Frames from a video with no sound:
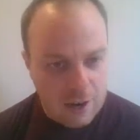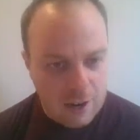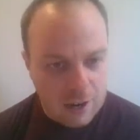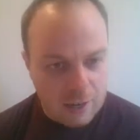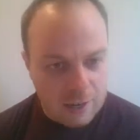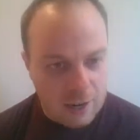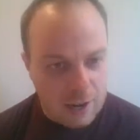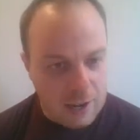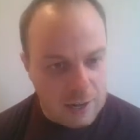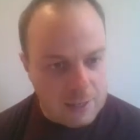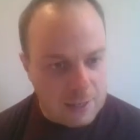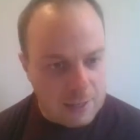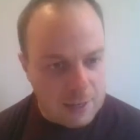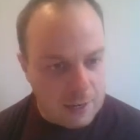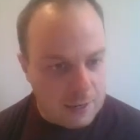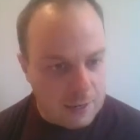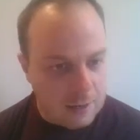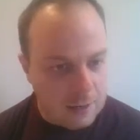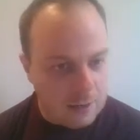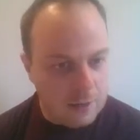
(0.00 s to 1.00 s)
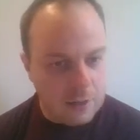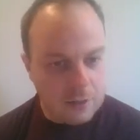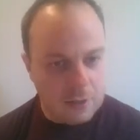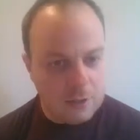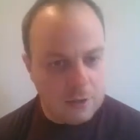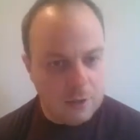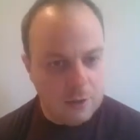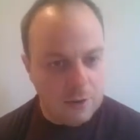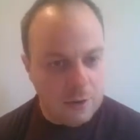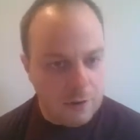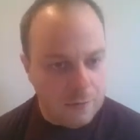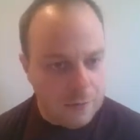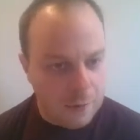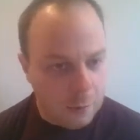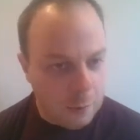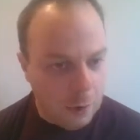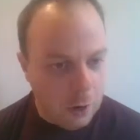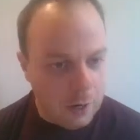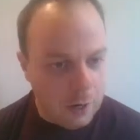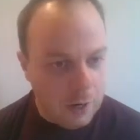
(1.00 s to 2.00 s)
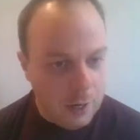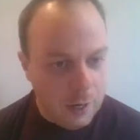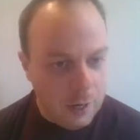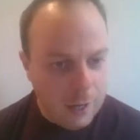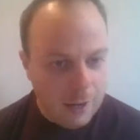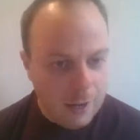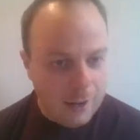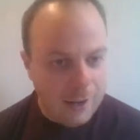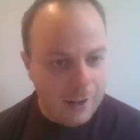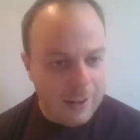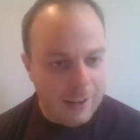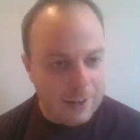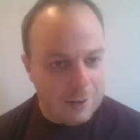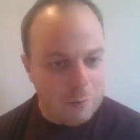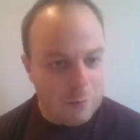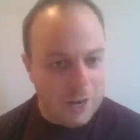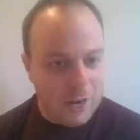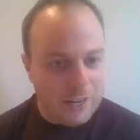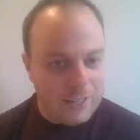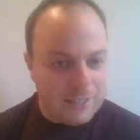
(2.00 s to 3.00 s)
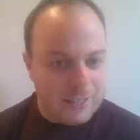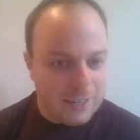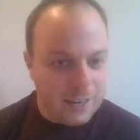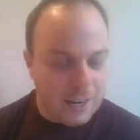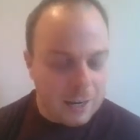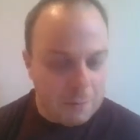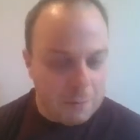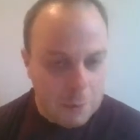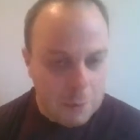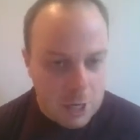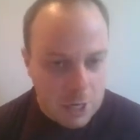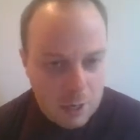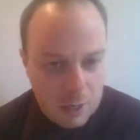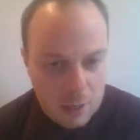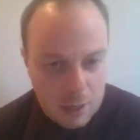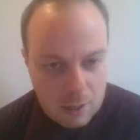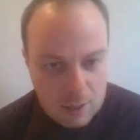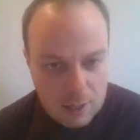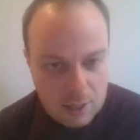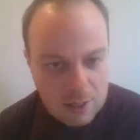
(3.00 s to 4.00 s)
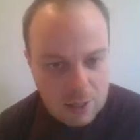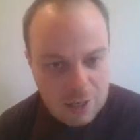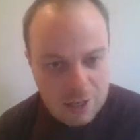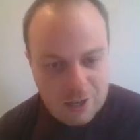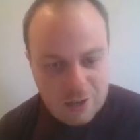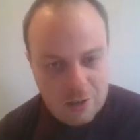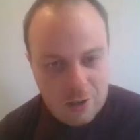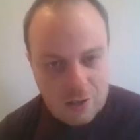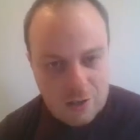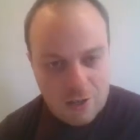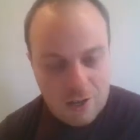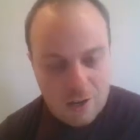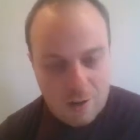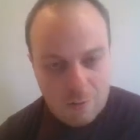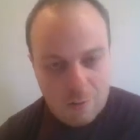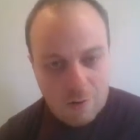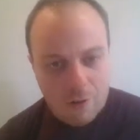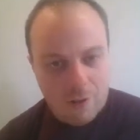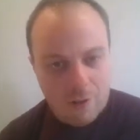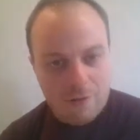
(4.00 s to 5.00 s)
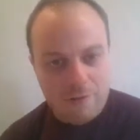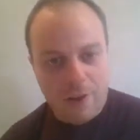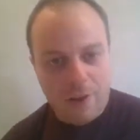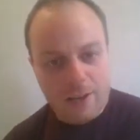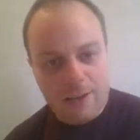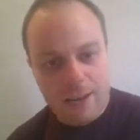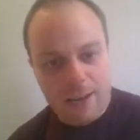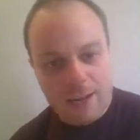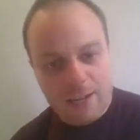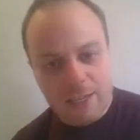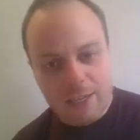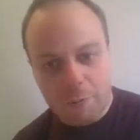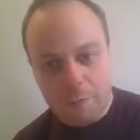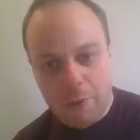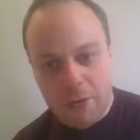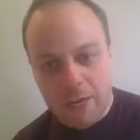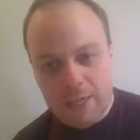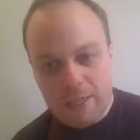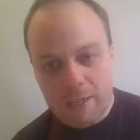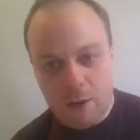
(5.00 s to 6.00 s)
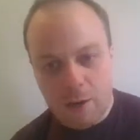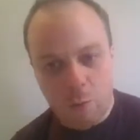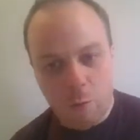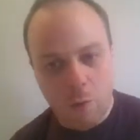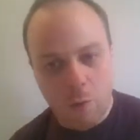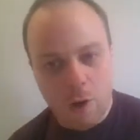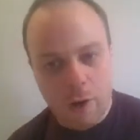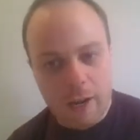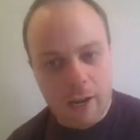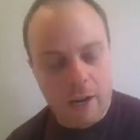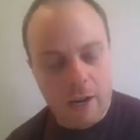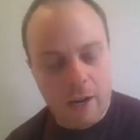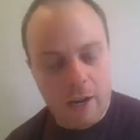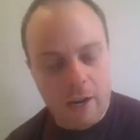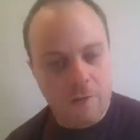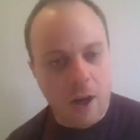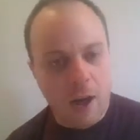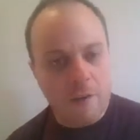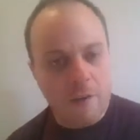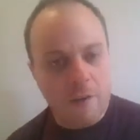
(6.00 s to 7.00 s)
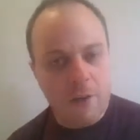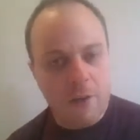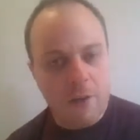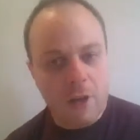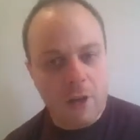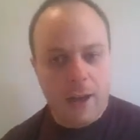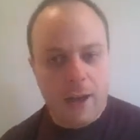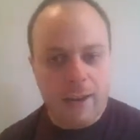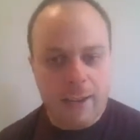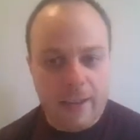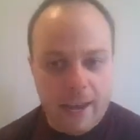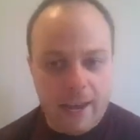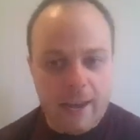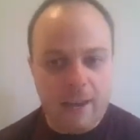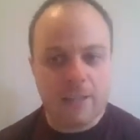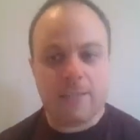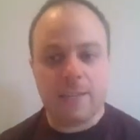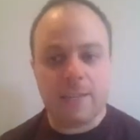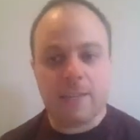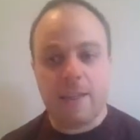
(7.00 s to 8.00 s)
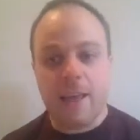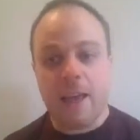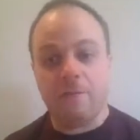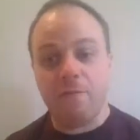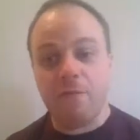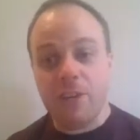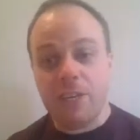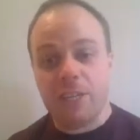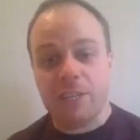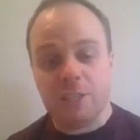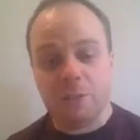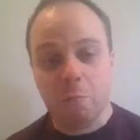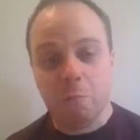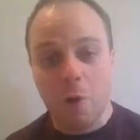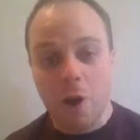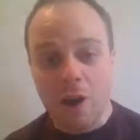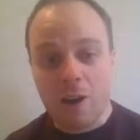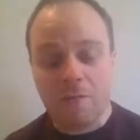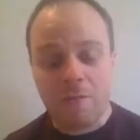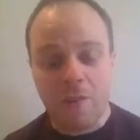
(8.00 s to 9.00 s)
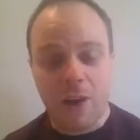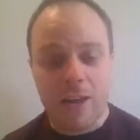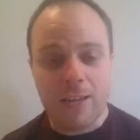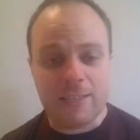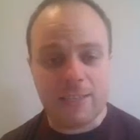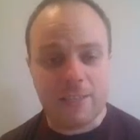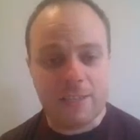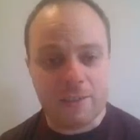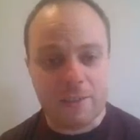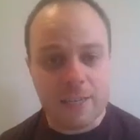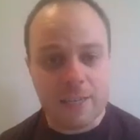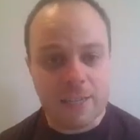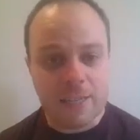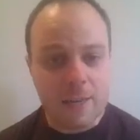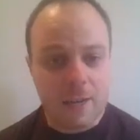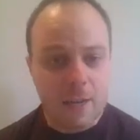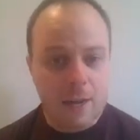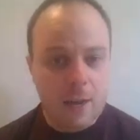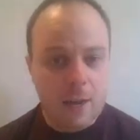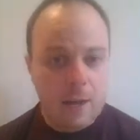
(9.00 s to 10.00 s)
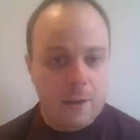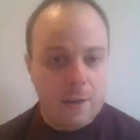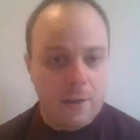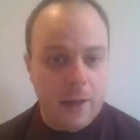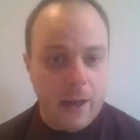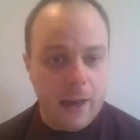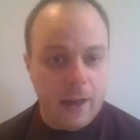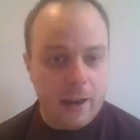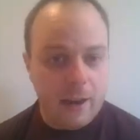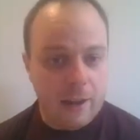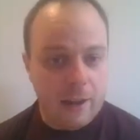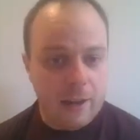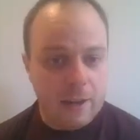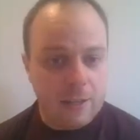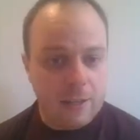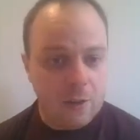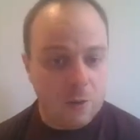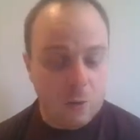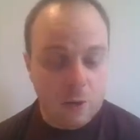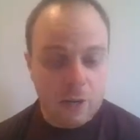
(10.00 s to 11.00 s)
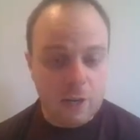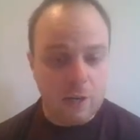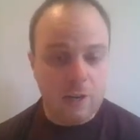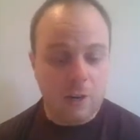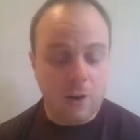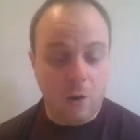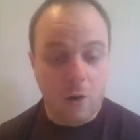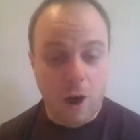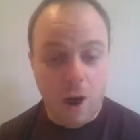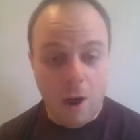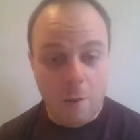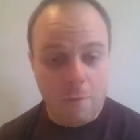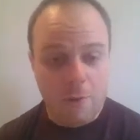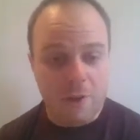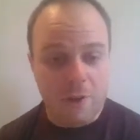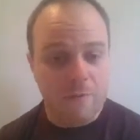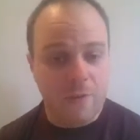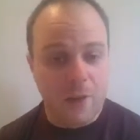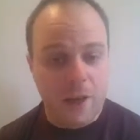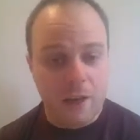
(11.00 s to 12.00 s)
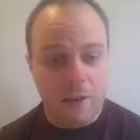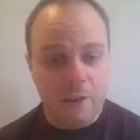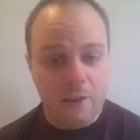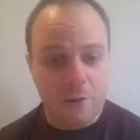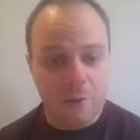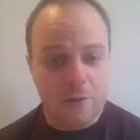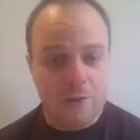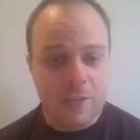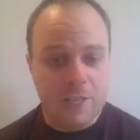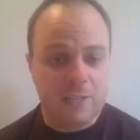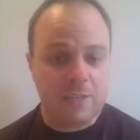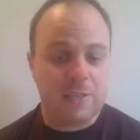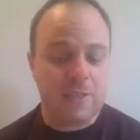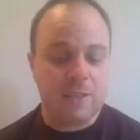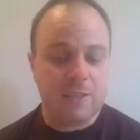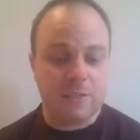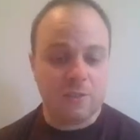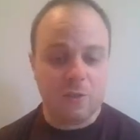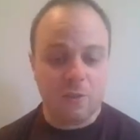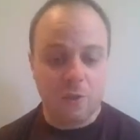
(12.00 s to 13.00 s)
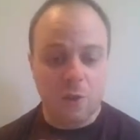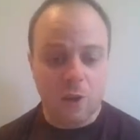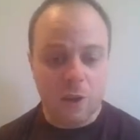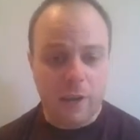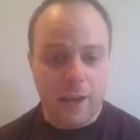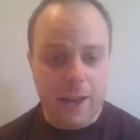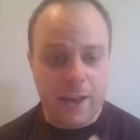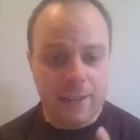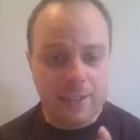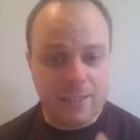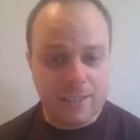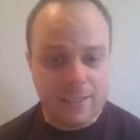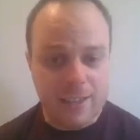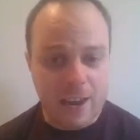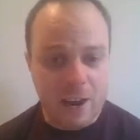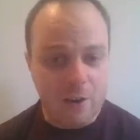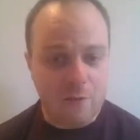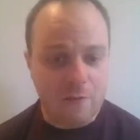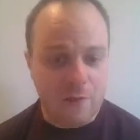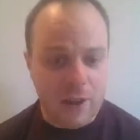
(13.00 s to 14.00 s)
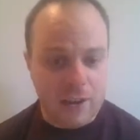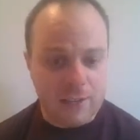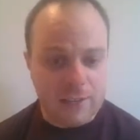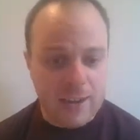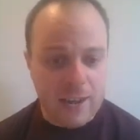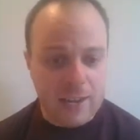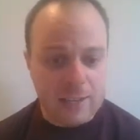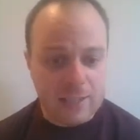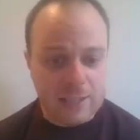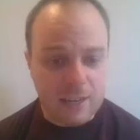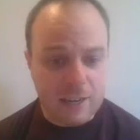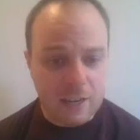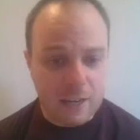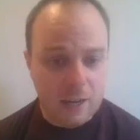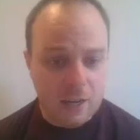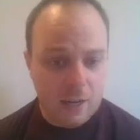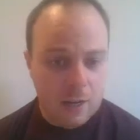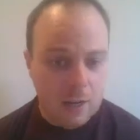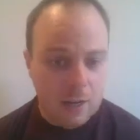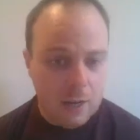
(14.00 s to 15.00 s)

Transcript: on it, guys, and there's a tuner if you want. But this just looks like a really fantastic bass at $185. And again, it's in that vintage modified series that is only going to go up in value. These things look and sound fantastic.